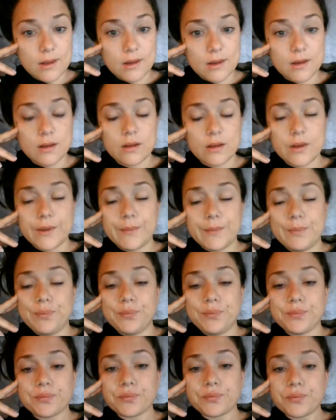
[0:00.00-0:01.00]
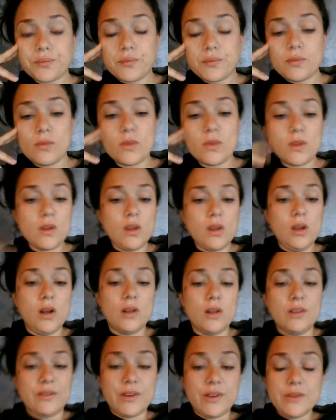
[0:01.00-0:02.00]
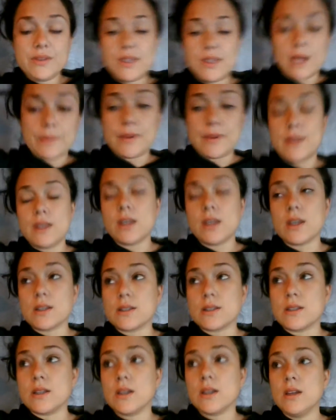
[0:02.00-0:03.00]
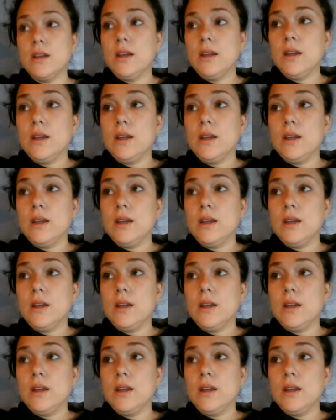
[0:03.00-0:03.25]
and all of those type of things. And